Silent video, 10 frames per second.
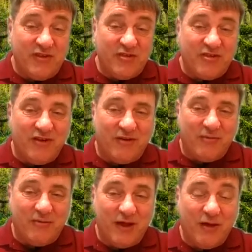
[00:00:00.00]

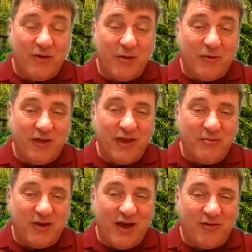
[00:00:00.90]
So anyway, we're
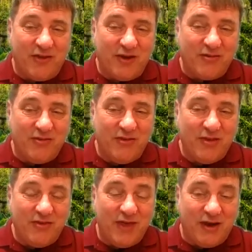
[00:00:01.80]
camping out there
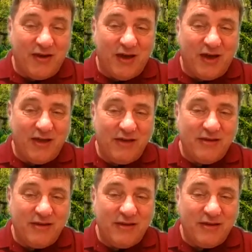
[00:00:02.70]
that night,
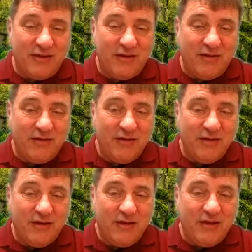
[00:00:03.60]
and
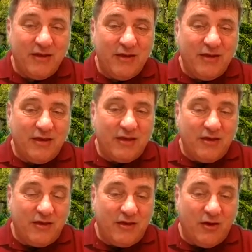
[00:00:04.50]

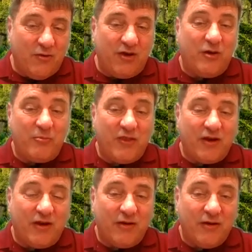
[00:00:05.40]
going up
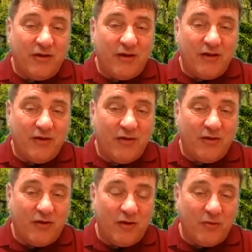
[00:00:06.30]
there
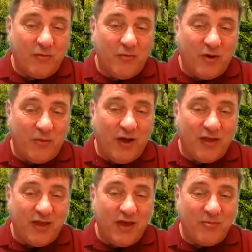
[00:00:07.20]
or around
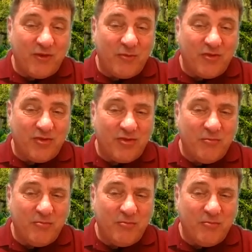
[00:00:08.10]
the camp, there was